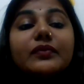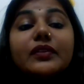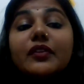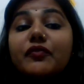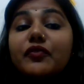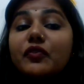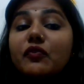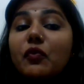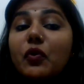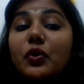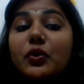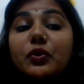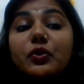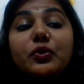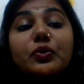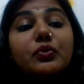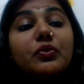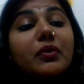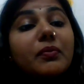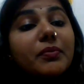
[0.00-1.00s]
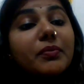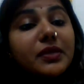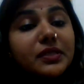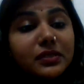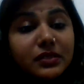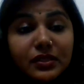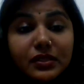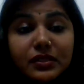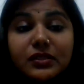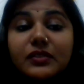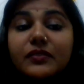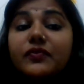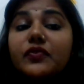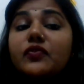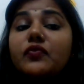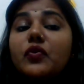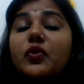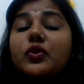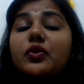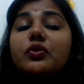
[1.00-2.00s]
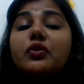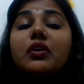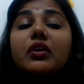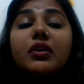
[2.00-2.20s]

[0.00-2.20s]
if you want to do a business, if you want to